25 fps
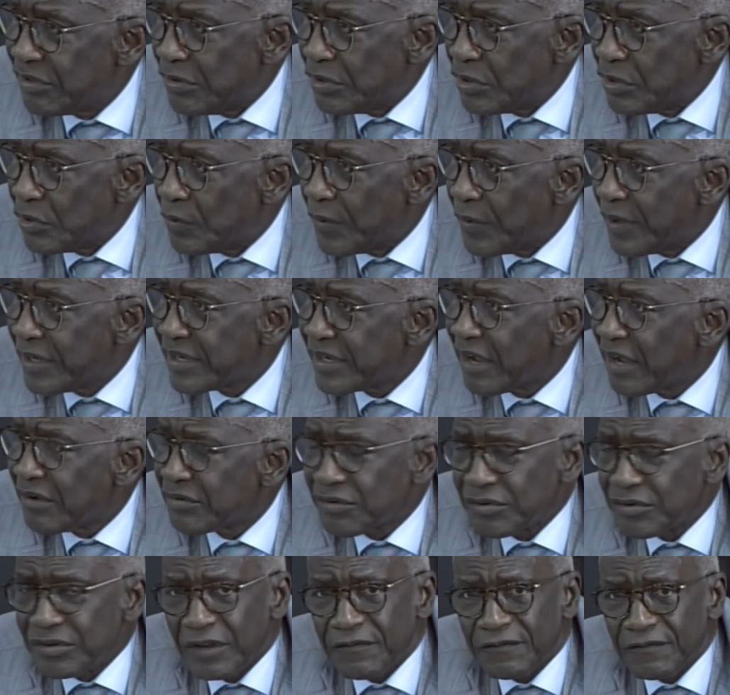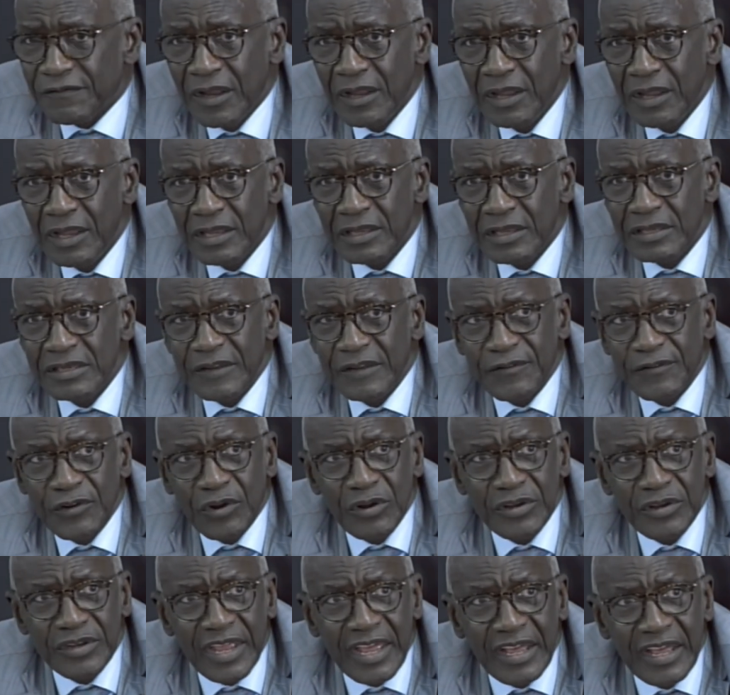You went out to
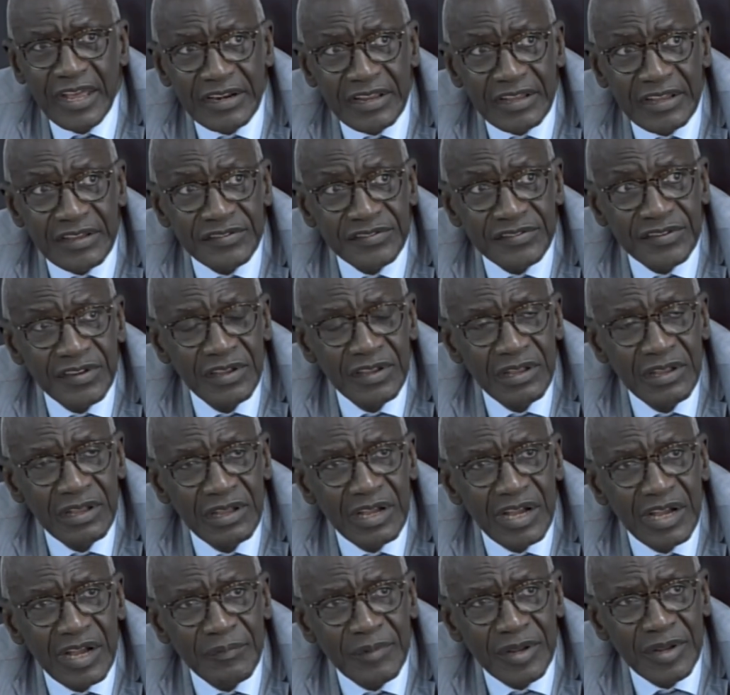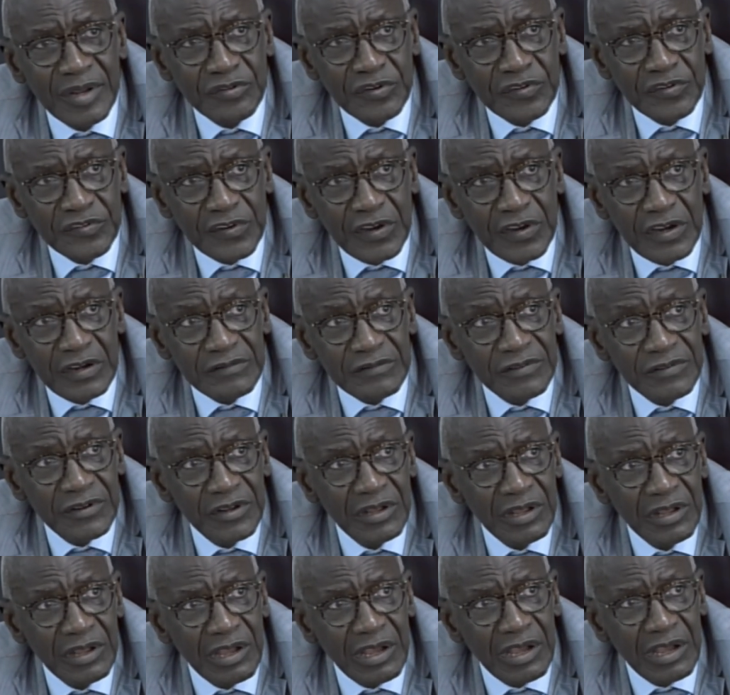difficult areas to serve
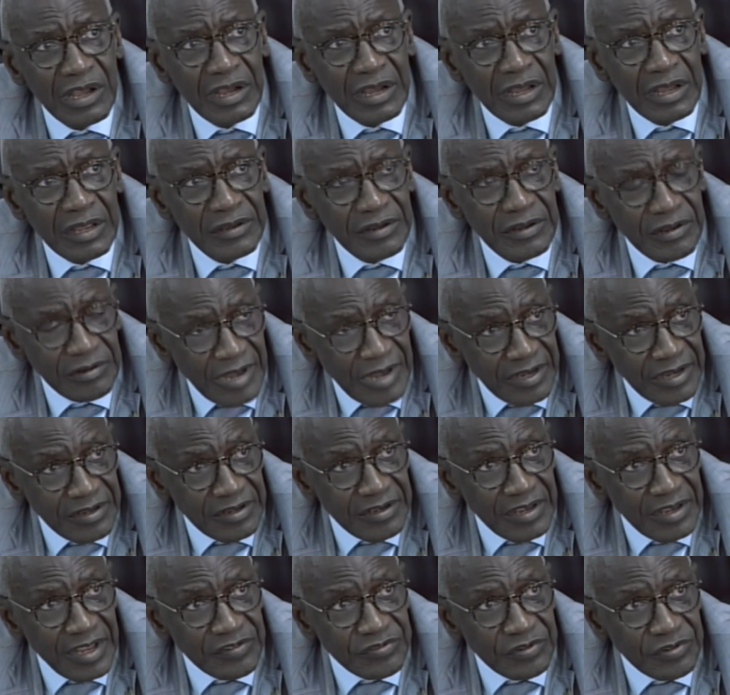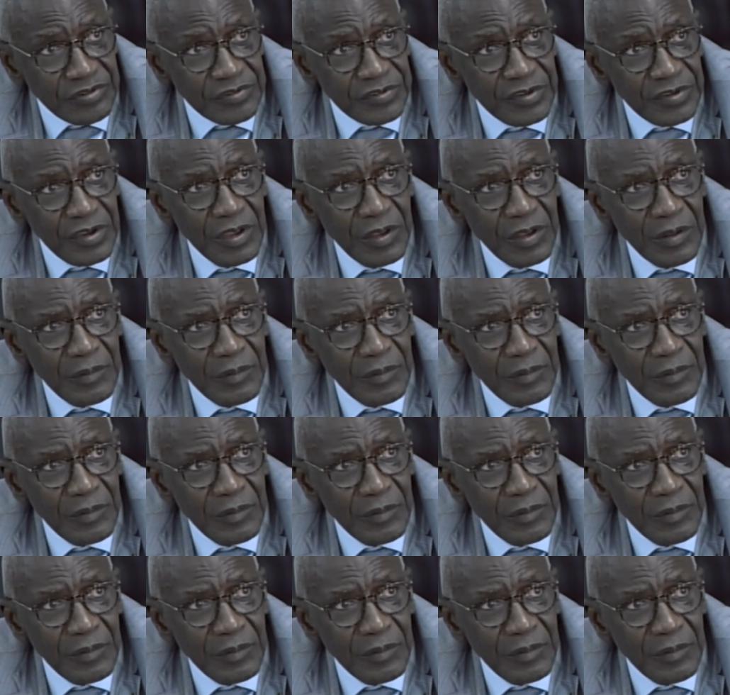the United Nations.